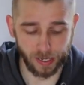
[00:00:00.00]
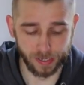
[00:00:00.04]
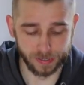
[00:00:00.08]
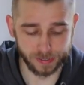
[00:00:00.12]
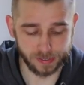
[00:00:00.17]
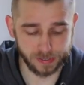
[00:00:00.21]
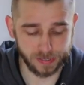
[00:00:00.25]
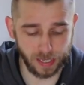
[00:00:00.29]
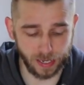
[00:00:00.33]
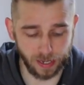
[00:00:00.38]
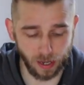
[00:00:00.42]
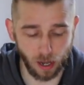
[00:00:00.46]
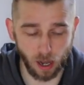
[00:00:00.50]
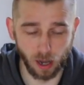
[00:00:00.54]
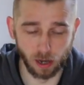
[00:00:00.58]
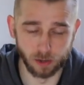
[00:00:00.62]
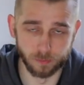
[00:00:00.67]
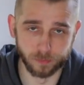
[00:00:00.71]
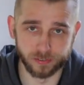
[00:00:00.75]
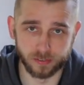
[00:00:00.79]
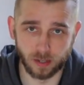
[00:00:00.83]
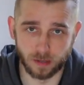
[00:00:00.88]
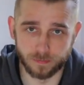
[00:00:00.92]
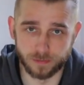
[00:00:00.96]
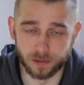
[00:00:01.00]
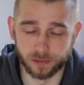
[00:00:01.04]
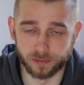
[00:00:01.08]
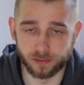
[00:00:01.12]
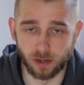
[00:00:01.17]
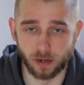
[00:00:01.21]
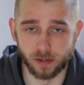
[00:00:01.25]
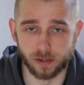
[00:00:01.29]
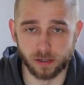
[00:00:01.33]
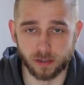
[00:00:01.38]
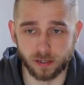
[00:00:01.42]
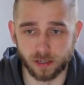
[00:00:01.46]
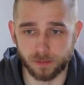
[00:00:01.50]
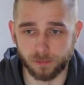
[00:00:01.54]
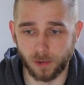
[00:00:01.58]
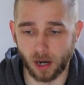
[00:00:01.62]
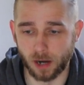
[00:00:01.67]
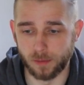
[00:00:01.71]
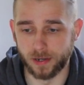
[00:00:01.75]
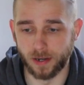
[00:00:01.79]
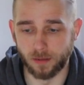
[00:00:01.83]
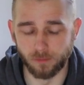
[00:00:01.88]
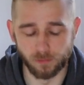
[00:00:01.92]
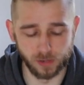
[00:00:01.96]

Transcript: stay-at-home stuff that's going on at the moment.